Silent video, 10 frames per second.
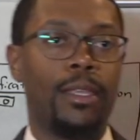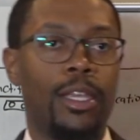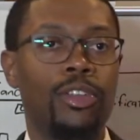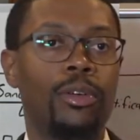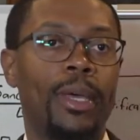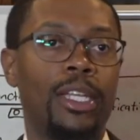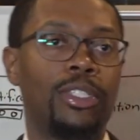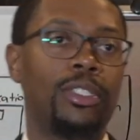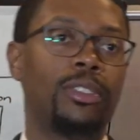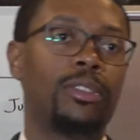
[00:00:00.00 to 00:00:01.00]
Can you
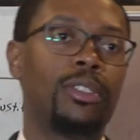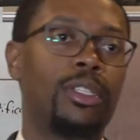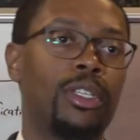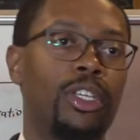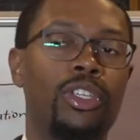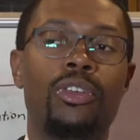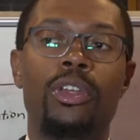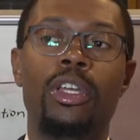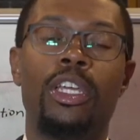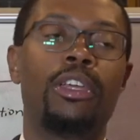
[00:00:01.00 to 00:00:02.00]
imagine? You're
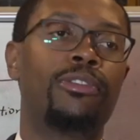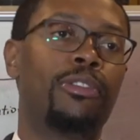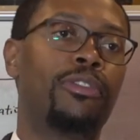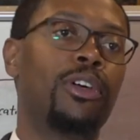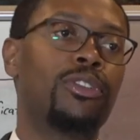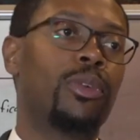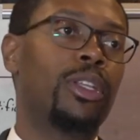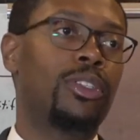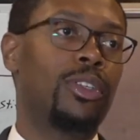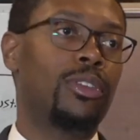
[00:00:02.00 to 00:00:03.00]
looking for false
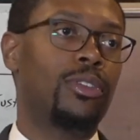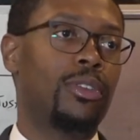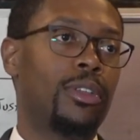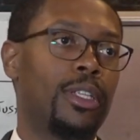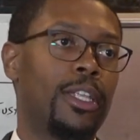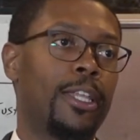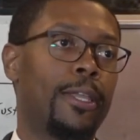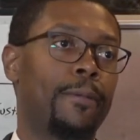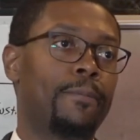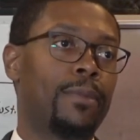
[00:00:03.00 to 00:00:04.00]
witnesses.
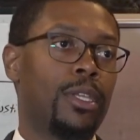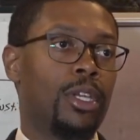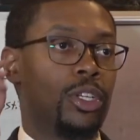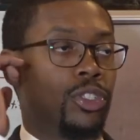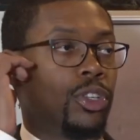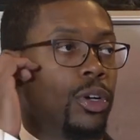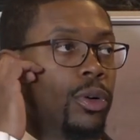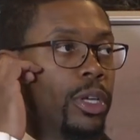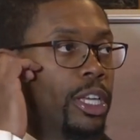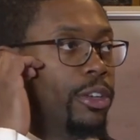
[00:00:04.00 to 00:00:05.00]

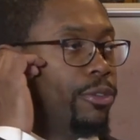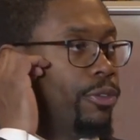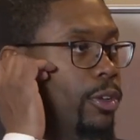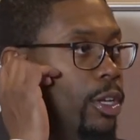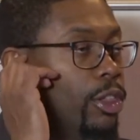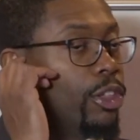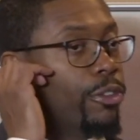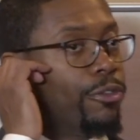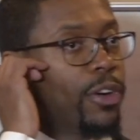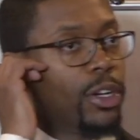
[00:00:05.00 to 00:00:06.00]
So if the
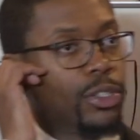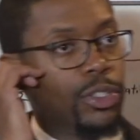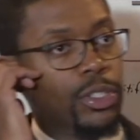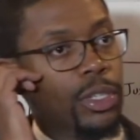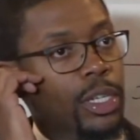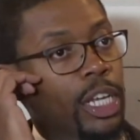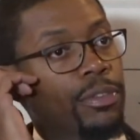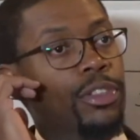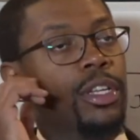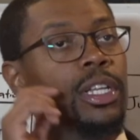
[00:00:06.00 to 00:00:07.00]
false,
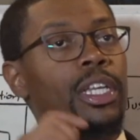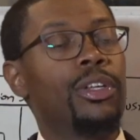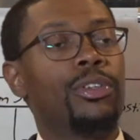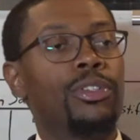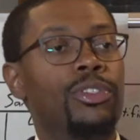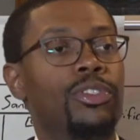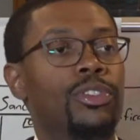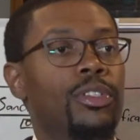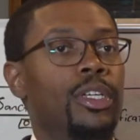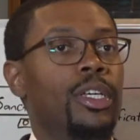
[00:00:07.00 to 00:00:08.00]
if the
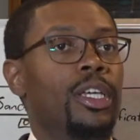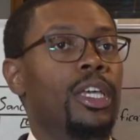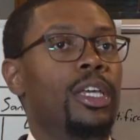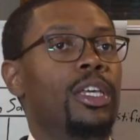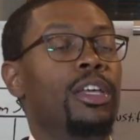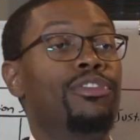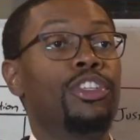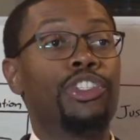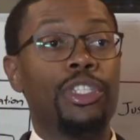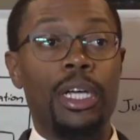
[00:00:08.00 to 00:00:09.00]
leaders, if
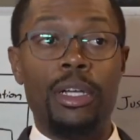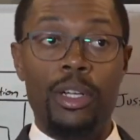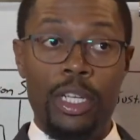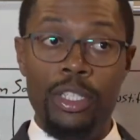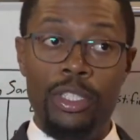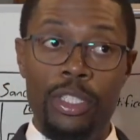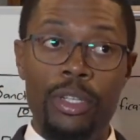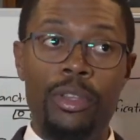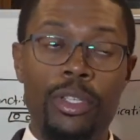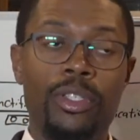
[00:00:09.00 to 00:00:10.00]
the, now
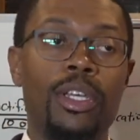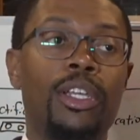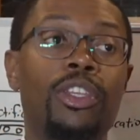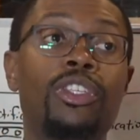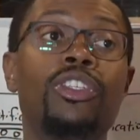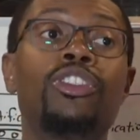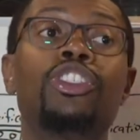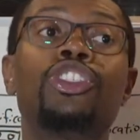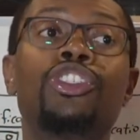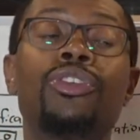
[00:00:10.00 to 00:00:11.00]
consider this, this is
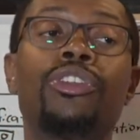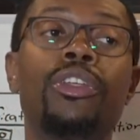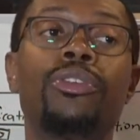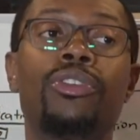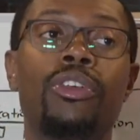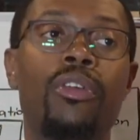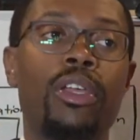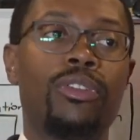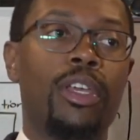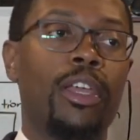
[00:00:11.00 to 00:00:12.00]
the church leaders in
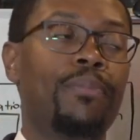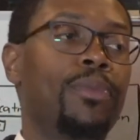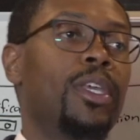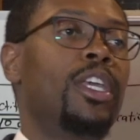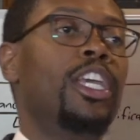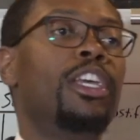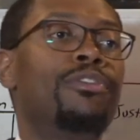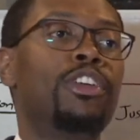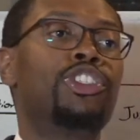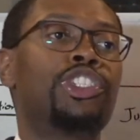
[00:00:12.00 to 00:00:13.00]
Christ's day.
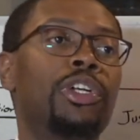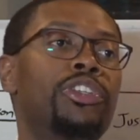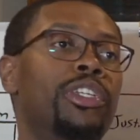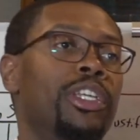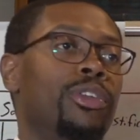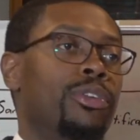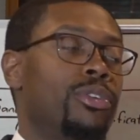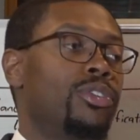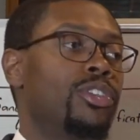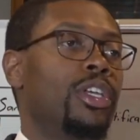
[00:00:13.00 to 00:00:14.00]
If the church
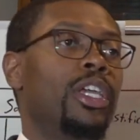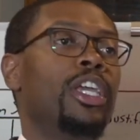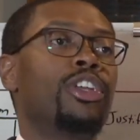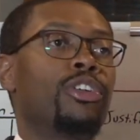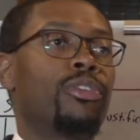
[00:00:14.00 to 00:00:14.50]
leaders in